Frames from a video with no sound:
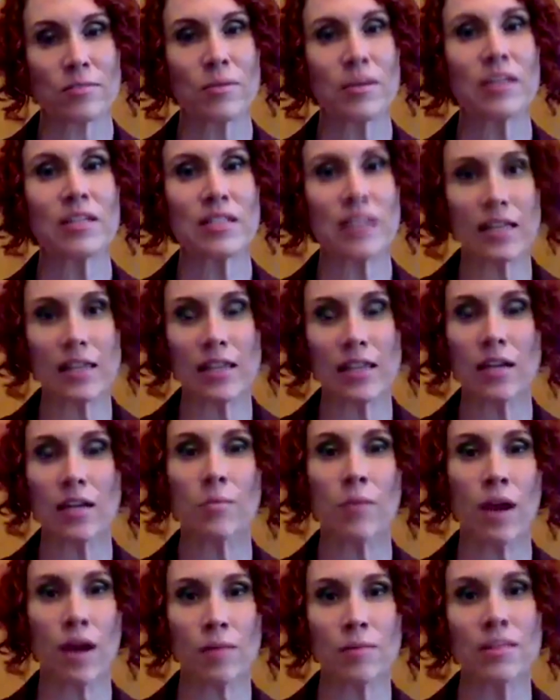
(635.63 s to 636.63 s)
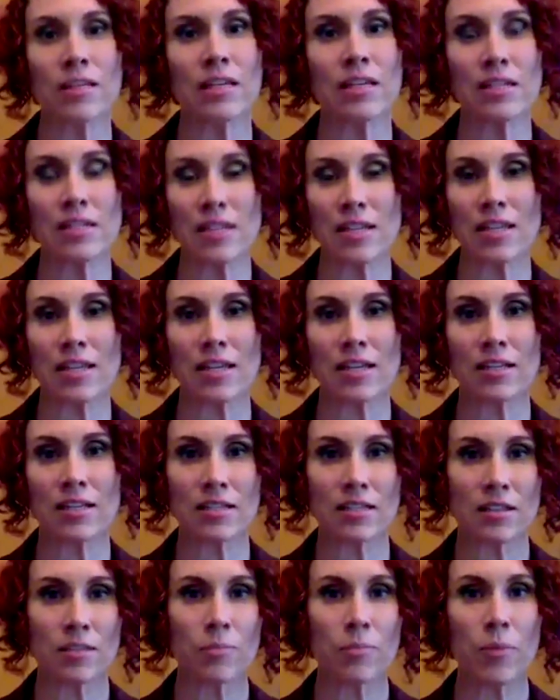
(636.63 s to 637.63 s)
because I think moms get into
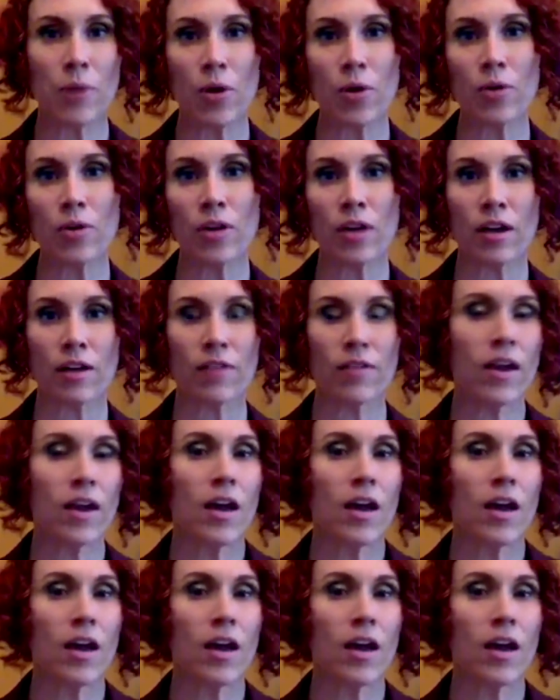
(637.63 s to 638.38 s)
this mode of,